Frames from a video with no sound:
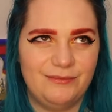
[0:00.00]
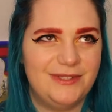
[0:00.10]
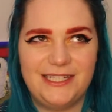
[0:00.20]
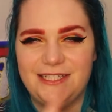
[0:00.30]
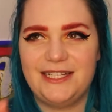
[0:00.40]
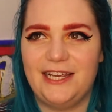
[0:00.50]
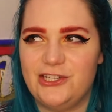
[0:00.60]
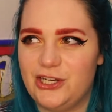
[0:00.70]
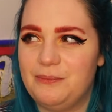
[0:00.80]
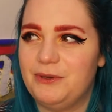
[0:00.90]
did a
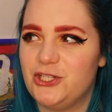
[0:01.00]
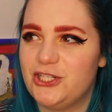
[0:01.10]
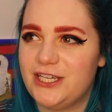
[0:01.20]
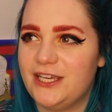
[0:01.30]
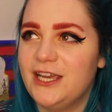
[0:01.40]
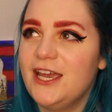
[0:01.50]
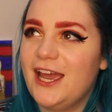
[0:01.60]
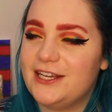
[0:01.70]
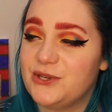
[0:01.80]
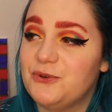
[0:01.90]
tangent, but she
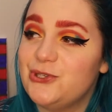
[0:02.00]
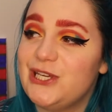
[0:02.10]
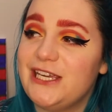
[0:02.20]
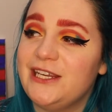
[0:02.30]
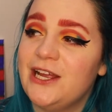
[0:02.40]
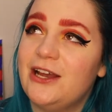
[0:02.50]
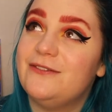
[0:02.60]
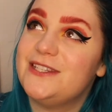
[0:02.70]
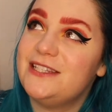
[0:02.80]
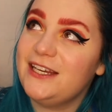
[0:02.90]
has a routine
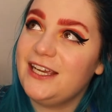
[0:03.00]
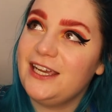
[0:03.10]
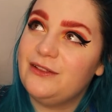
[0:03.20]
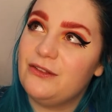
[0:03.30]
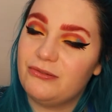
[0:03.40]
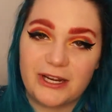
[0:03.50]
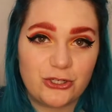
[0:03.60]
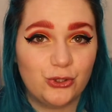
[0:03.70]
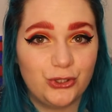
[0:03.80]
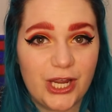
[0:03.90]
of sitting in the
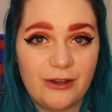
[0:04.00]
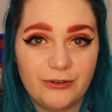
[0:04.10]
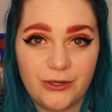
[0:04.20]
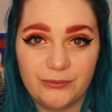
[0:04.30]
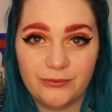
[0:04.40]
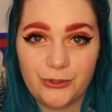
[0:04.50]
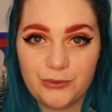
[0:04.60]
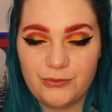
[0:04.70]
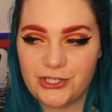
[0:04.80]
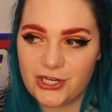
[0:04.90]
threshold of her
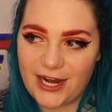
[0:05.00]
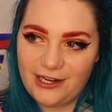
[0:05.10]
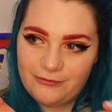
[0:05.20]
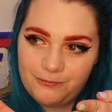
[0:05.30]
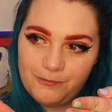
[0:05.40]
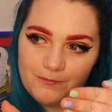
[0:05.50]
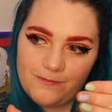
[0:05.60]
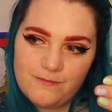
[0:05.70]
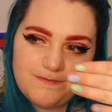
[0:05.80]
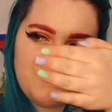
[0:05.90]
room, which kind of
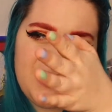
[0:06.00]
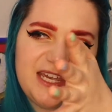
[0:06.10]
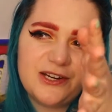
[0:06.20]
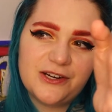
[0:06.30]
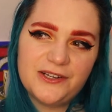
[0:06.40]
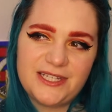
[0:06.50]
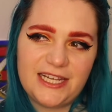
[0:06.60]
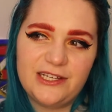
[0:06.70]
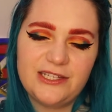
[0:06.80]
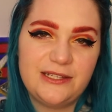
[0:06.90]
peers
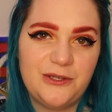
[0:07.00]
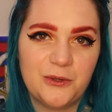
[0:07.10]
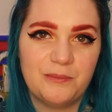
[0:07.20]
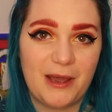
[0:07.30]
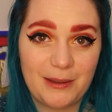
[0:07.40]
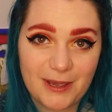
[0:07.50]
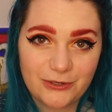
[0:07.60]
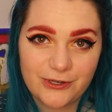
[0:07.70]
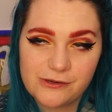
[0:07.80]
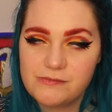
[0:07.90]
into my
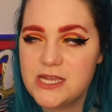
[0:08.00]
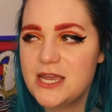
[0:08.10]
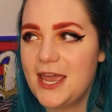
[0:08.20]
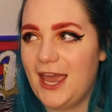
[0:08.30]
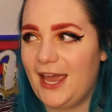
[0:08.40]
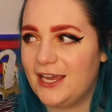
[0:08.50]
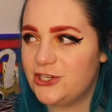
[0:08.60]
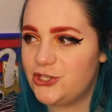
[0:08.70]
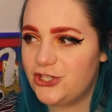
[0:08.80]
bedroom, and